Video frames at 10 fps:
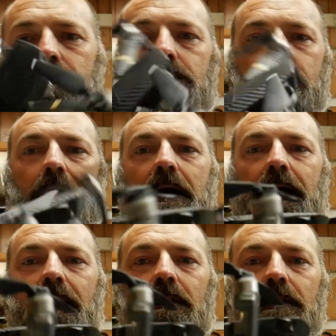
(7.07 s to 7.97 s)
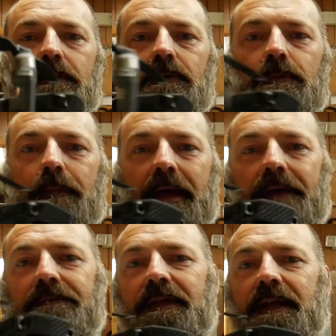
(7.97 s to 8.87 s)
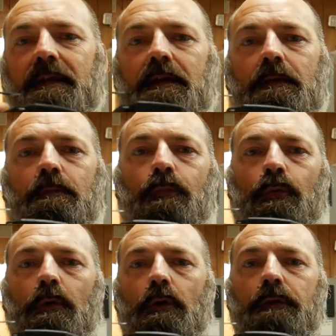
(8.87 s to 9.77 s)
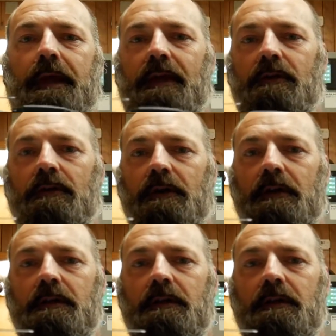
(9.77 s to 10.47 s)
my little Mavic Pro that could.